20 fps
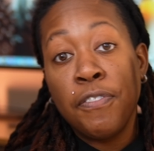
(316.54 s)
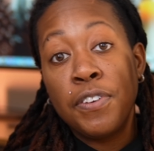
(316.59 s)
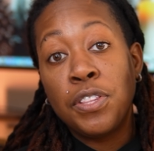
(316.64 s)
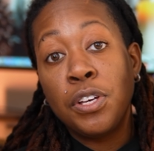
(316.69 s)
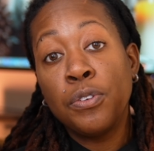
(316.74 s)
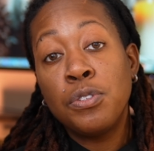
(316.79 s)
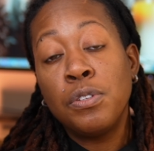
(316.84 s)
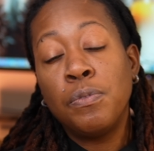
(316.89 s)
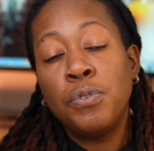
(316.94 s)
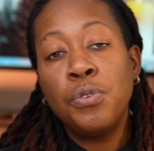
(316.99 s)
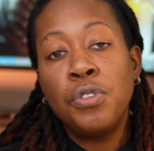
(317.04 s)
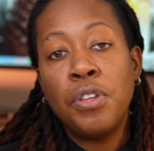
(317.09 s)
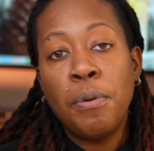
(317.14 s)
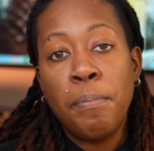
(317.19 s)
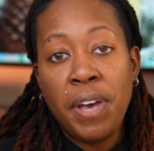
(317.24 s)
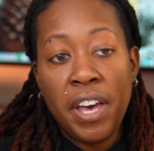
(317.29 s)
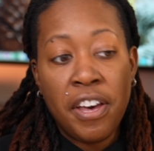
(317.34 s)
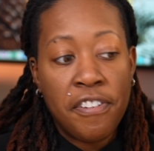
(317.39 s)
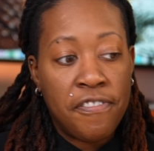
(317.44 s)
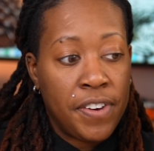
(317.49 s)
for those of you that
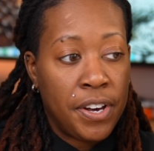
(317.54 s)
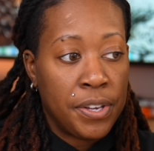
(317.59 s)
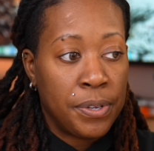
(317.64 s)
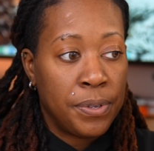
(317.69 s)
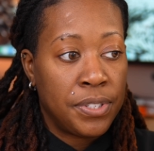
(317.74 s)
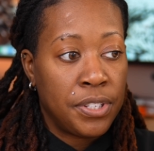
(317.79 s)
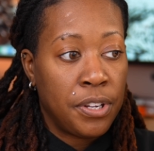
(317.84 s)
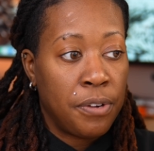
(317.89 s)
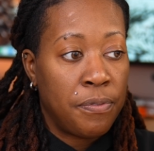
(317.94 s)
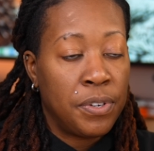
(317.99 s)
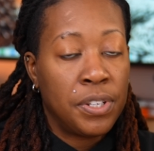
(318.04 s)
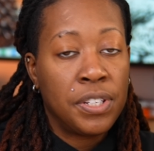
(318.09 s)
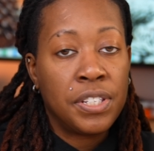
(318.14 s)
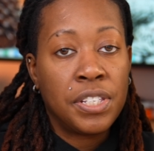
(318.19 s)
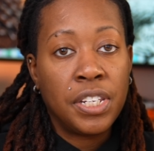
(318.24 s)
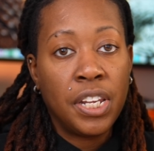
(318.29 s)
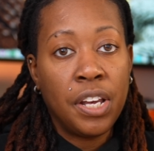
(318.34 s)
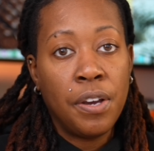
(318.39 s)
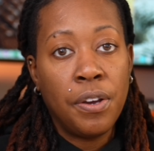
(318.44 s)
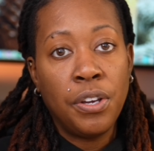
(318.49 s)
may have found yourself in a
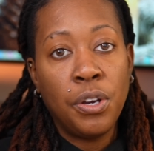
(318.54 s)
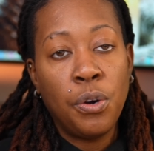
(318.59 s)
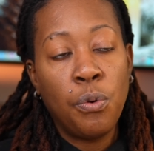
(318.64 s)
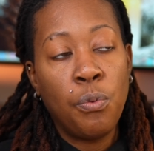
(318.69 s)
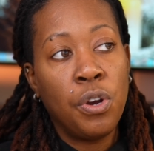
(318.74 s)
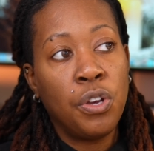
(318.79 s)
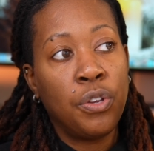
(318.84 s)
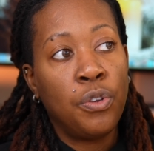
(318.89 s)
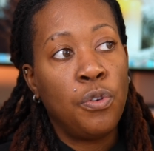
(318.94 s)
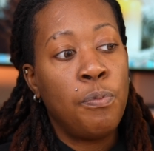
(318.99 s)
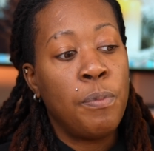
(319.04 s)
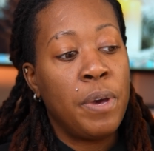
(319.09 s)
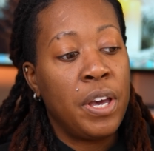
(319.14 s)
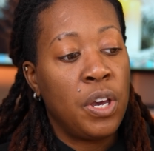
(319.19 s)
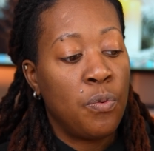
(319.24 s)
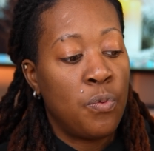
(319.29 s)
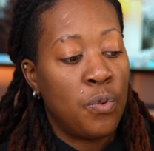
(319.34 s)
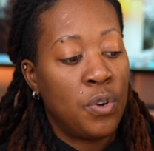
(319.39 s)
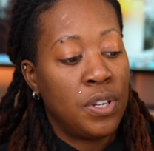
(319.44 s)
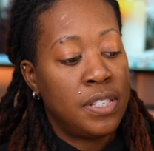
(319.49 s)
scenario where you
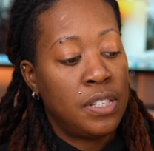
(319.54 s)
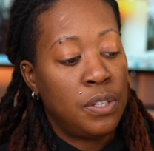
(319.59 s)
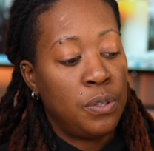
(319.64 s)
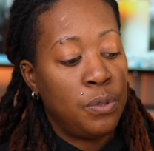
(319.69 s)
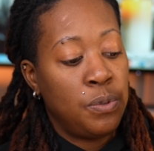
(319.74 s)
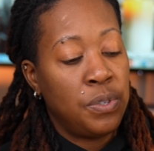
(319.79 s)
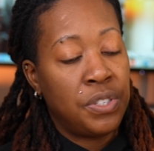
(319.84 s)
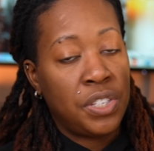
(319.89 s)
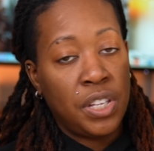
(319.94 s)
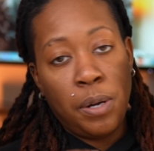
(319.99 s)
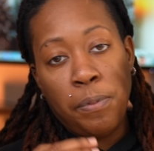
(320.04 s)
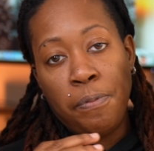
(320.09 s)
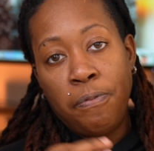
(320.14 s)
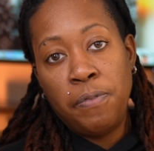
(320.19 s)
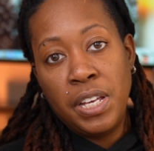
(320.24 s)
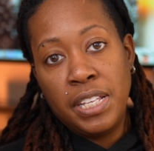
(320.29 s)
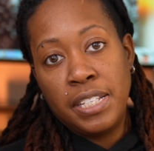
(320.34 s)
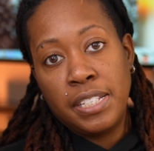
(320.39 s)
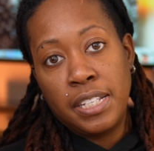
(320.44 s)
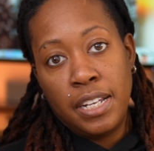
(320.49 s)
may want to set up
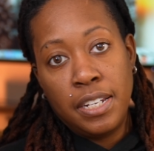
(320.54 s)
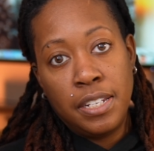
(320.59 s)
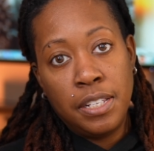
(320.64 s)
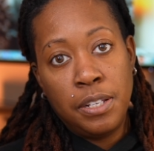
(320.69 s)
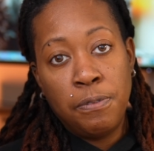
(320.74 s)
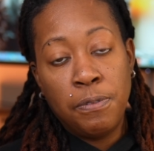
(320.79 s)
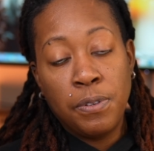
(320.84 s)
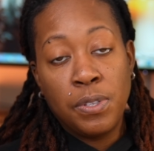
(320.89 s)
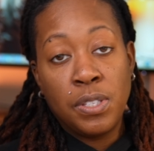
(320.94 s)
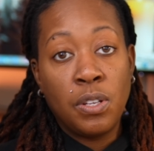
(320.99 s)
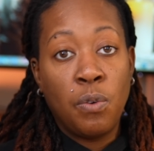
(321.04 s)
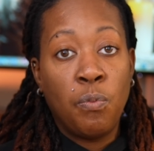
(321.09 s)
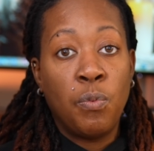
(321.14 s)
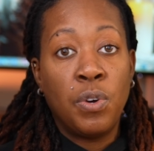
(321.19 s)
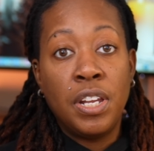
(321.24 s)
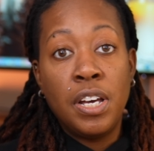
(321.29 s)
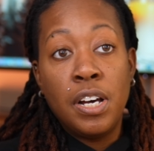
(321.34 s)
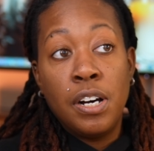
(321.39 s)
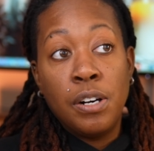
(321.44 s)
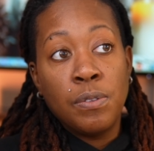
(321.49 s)
Face ID for
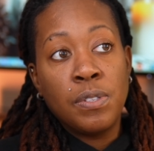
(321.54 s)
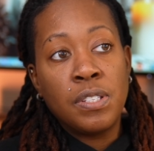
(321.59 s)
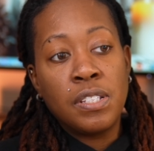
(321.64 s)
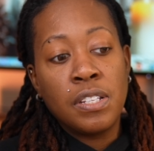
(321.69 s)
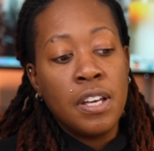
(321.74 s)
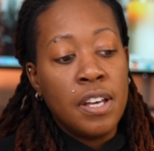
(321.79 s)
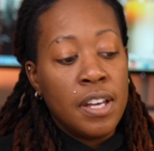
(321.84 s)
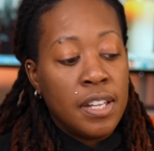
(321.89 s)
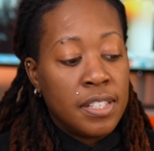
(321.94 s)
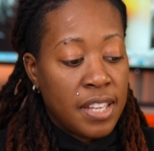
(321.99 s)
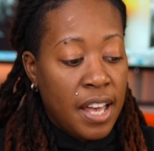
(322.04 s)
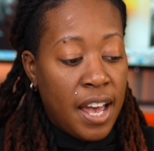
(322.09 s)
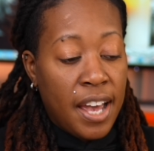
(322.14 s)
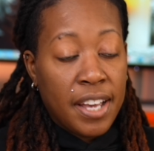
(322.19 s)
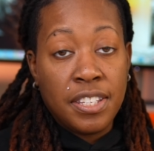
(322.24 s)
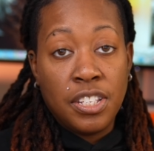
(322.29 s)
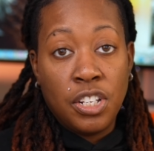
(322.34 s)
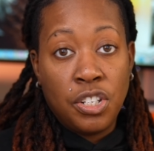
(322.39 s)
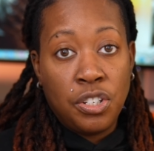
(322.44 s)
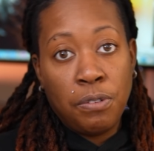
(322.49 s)
someone else to
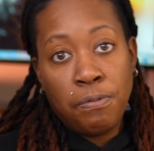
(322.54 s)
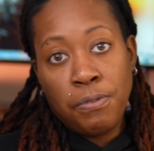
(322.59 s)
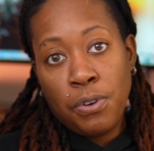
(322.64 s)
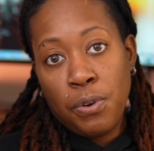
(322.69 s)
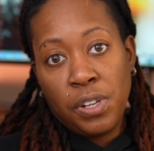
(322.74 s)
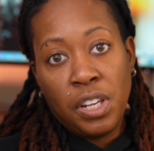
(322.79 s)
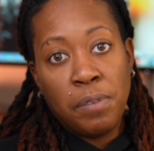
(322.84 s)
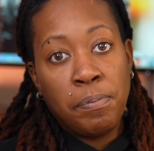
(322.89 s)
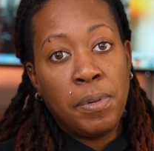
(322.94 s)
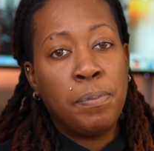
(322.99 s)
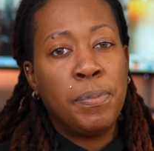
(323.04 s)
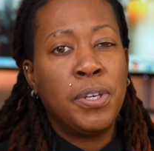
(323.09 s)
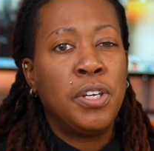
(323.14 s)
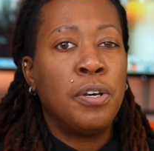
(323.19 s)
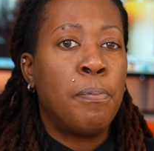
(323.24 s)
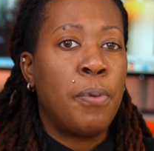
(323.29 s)
access your phone on like maybe your